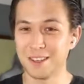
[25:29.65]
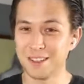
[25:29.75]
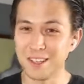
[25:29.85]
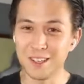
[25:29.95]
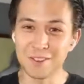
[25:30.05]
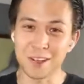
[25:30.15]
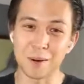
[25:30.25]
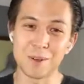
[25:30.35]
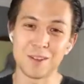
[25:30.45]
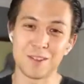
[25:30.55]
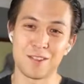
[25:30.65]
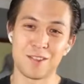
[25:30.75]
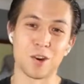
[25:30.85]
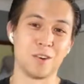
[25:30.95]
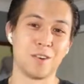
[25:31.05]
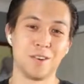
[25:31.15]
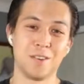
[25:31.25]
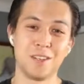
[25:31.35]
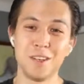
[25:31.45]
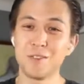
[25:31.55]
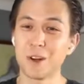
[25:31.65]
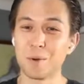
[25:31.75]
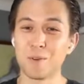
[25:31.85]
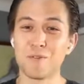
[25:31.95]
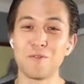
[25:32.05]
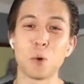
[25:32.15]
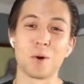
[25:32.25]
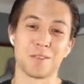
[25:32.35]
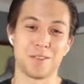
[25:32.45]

Didn't even come in third, didn't even come in fourth.